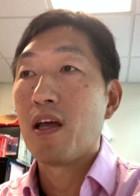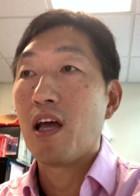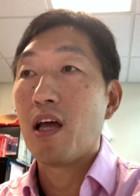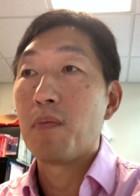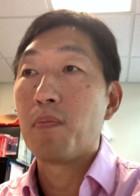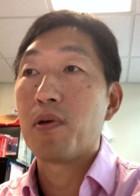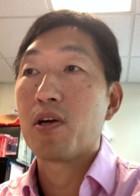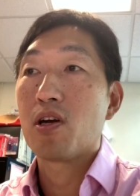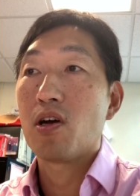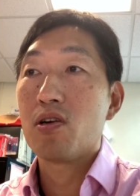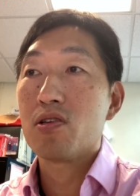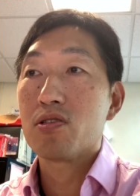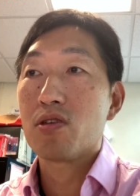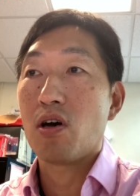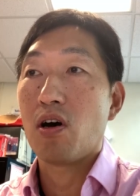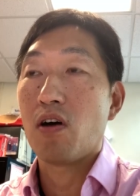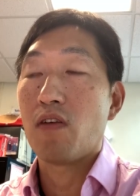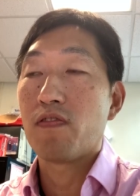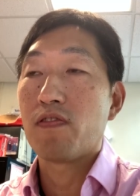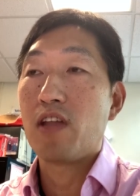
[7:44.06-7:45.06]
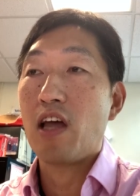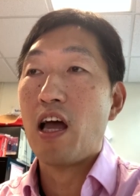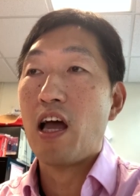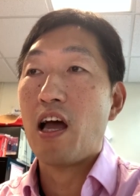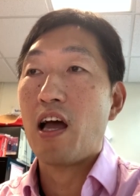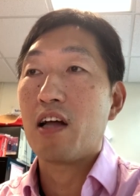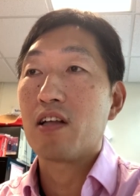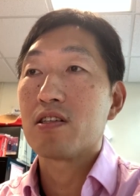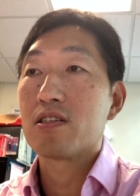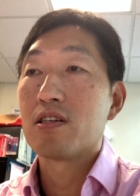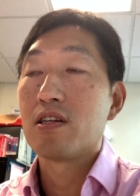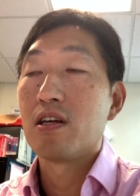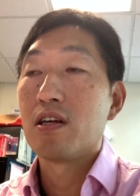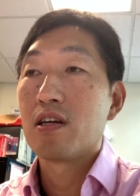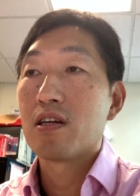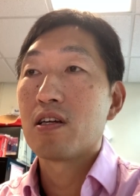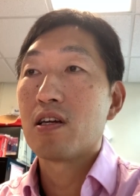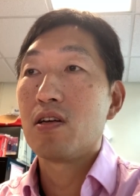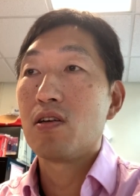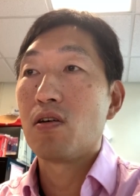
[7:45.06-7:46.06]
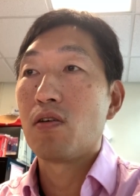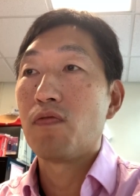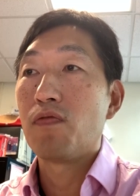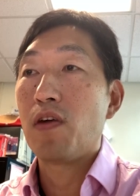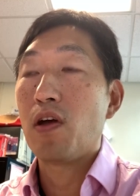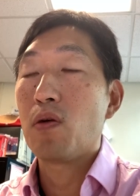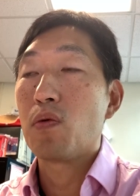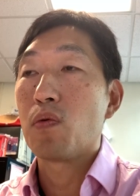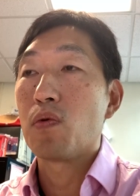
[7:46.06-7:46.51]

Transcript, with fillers: And because of that, geophyte